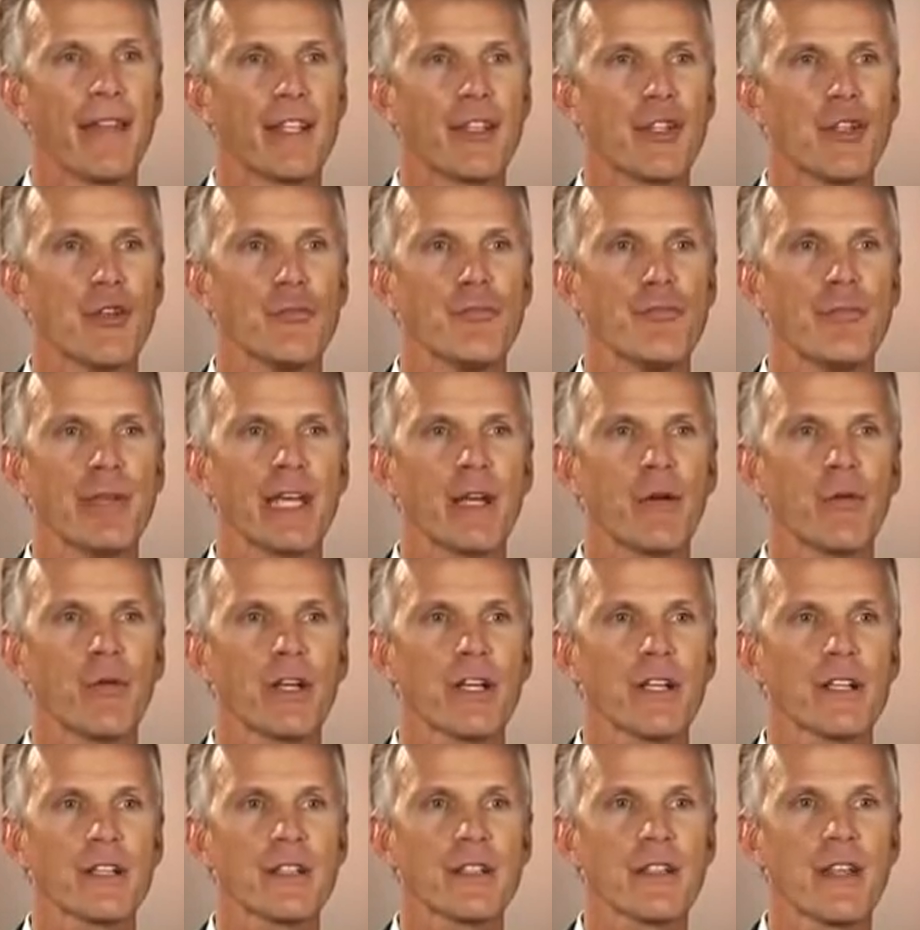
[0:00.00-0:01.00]
this
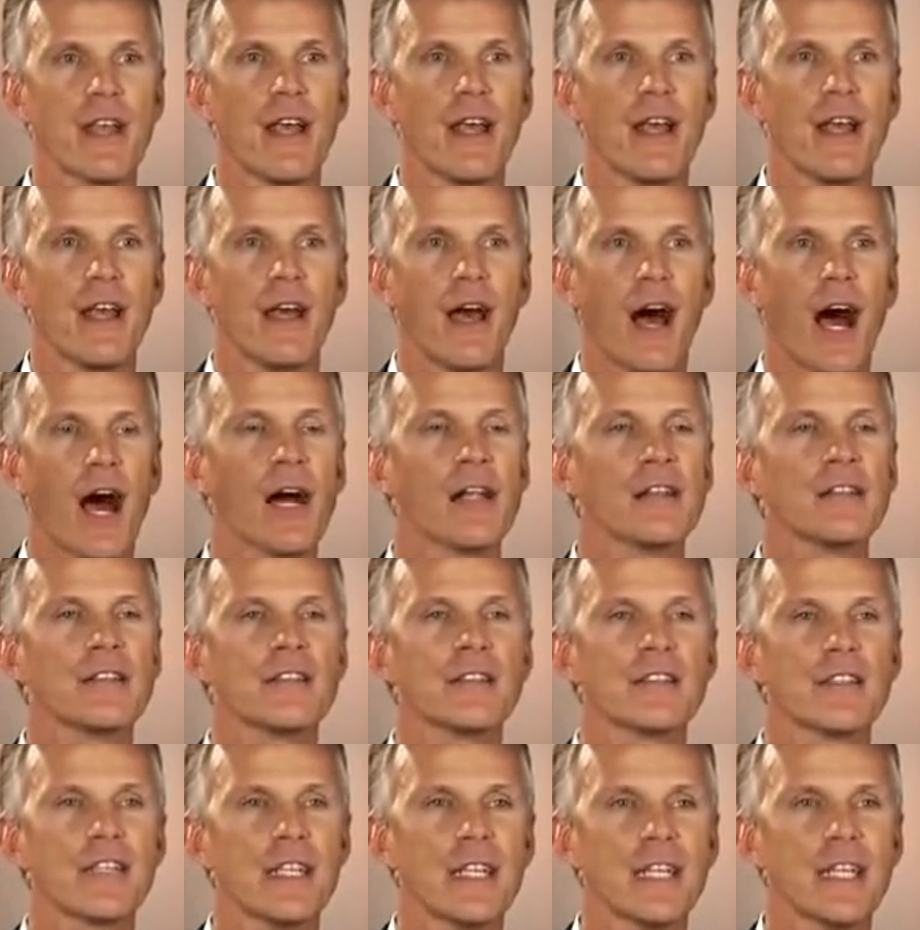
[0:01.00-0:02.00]
ubiquitous,
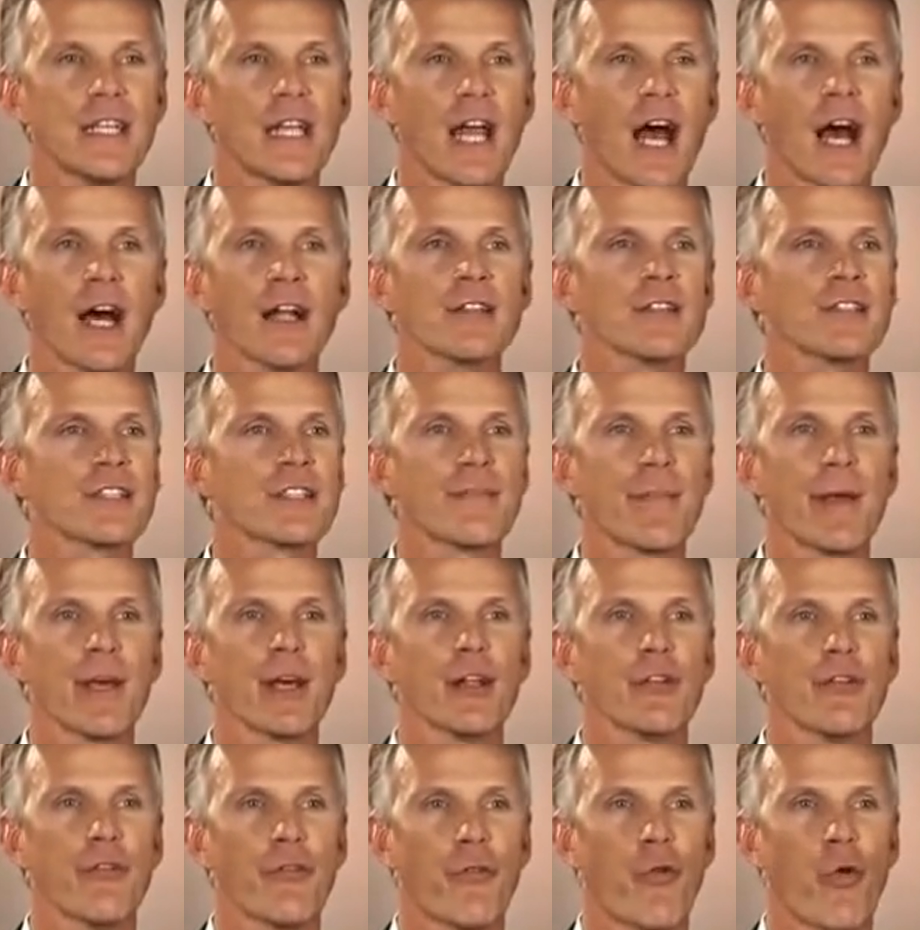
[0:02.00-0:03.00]
unseen,
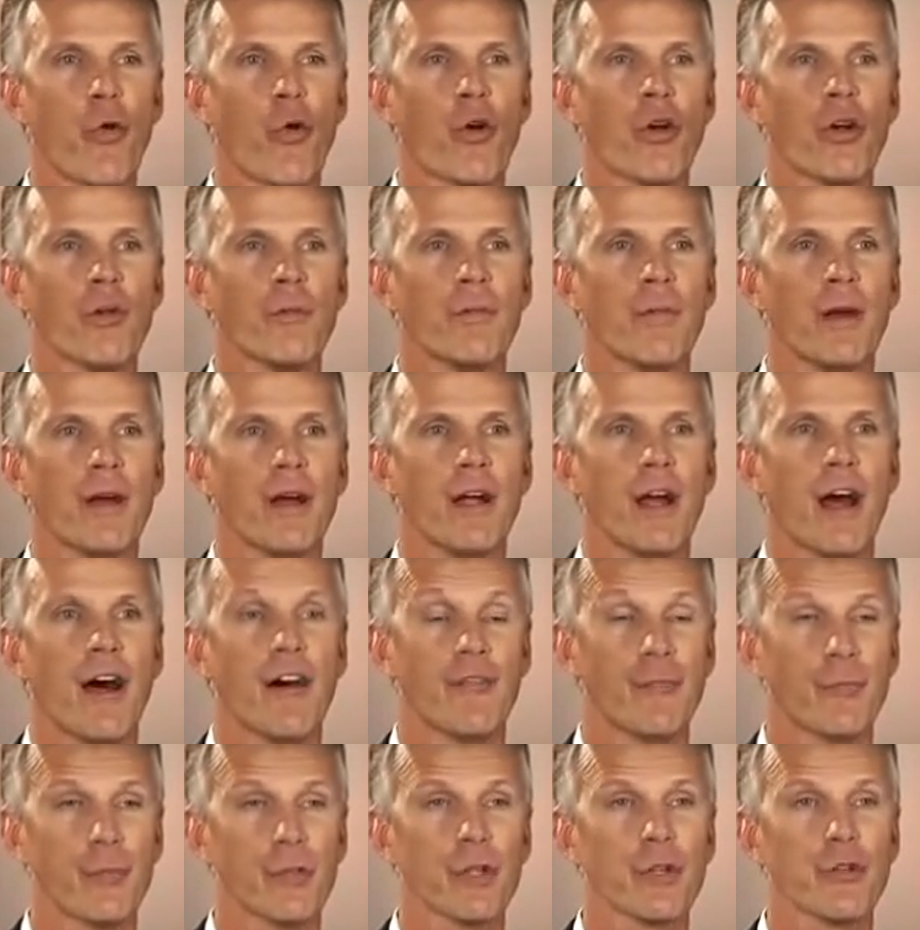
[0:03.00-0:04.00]
unsmelled form
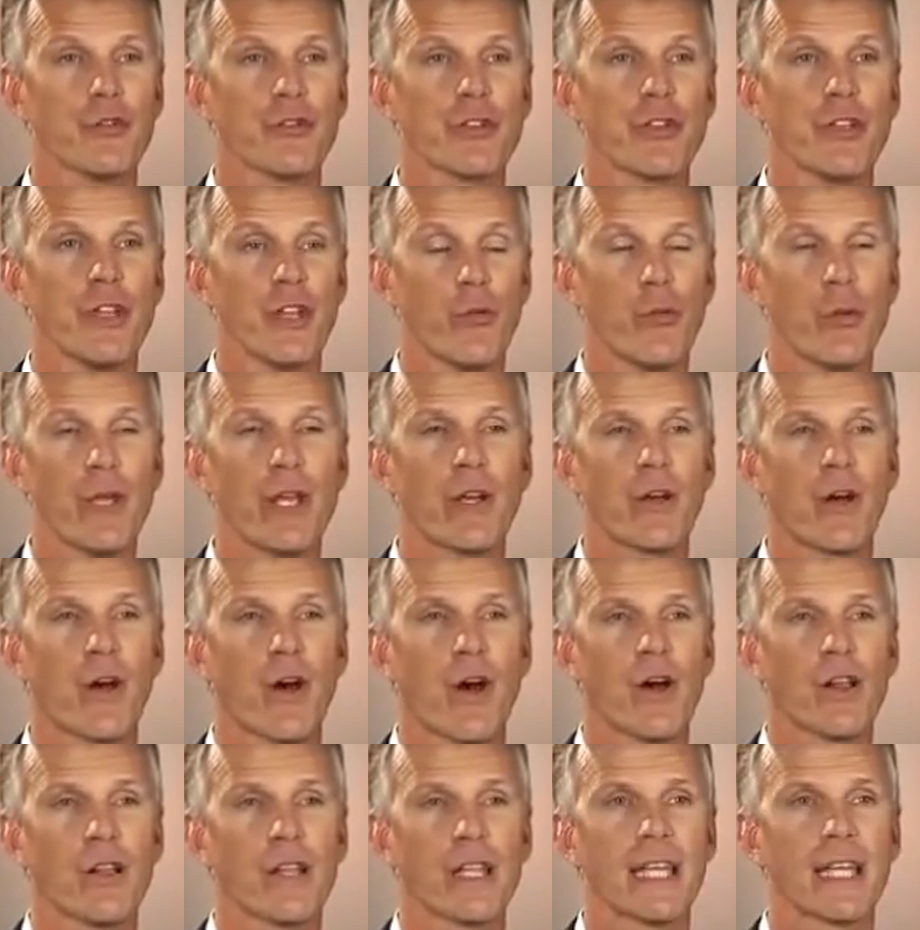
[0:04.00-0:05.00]
of pollution that we
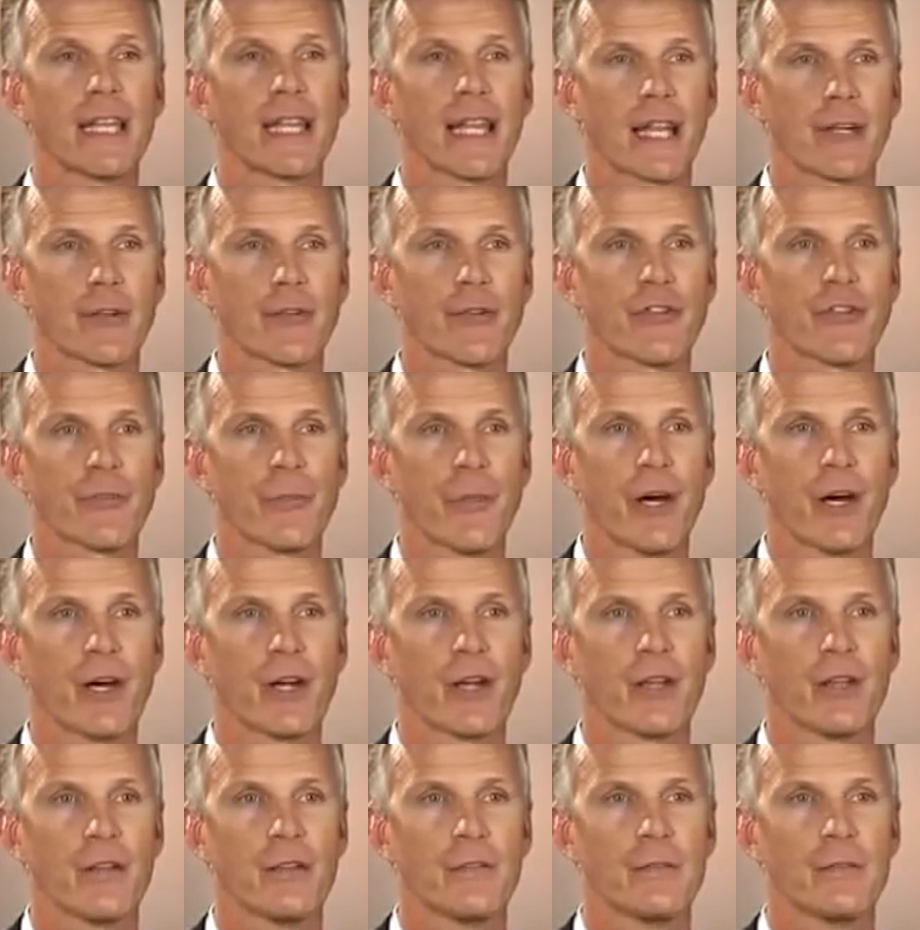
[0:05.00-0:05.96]
call electrosmog.